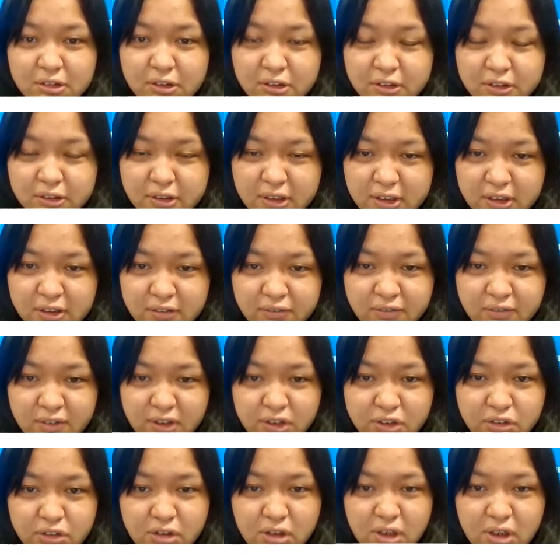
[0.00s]

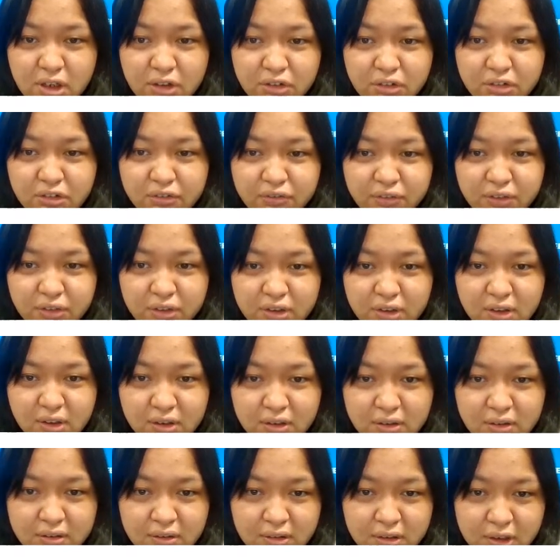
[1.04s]
individual control
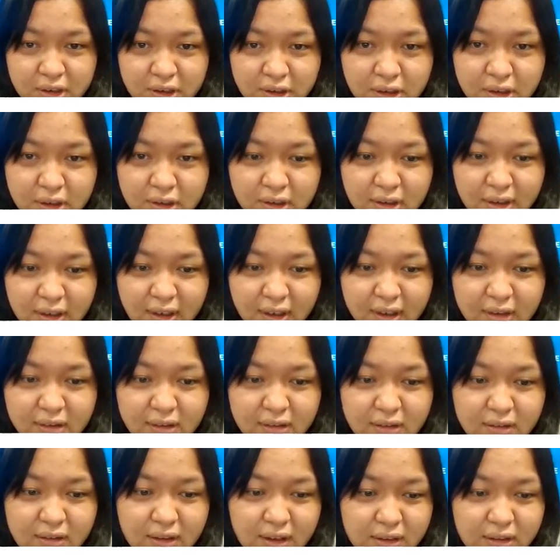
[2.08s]
filters, and
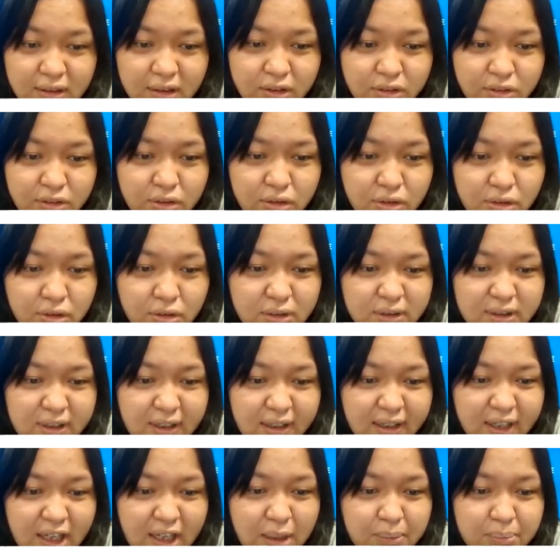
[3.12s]
the additional
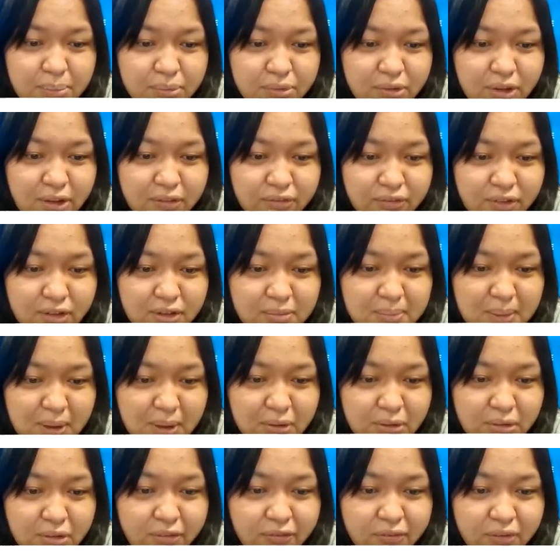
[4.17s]
earcup reference
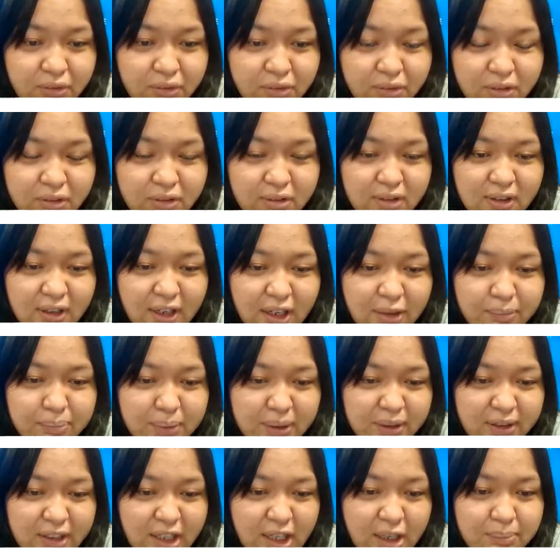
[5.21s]
microphones are
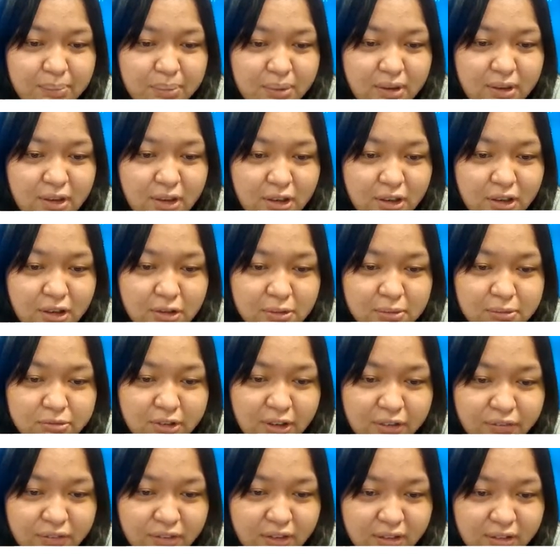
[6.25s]
picked up the
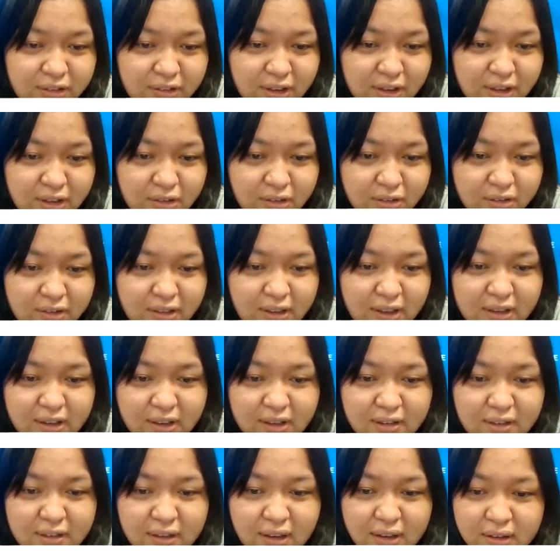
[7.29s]
reference signals and
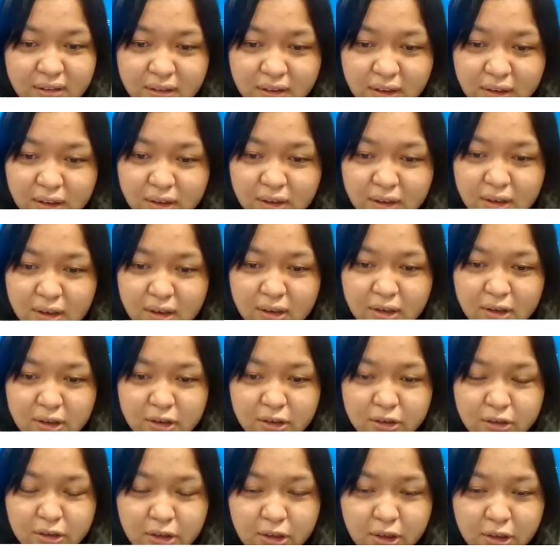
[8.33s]
then
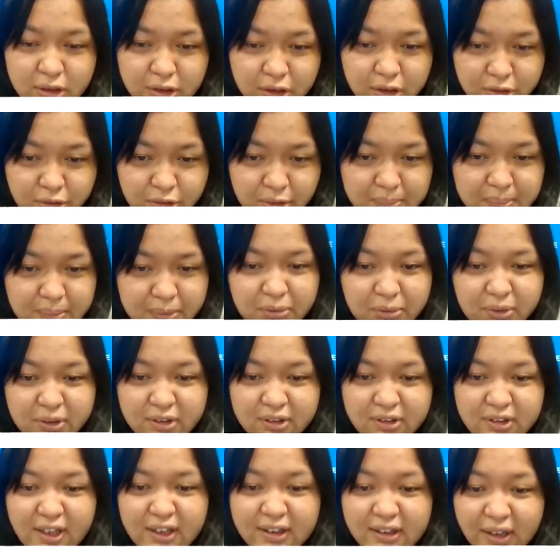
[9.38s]
equipped with
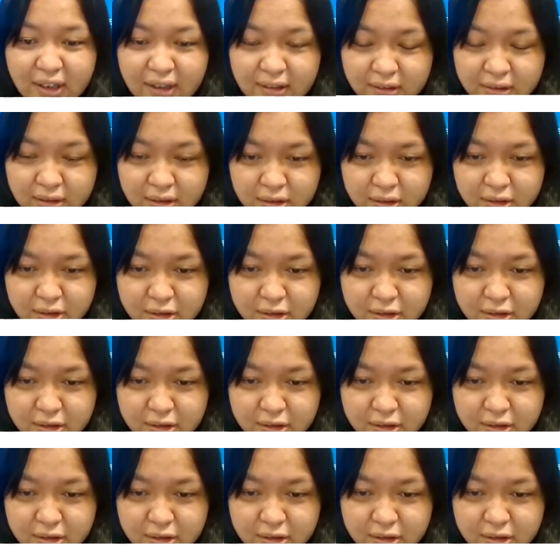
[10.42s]
another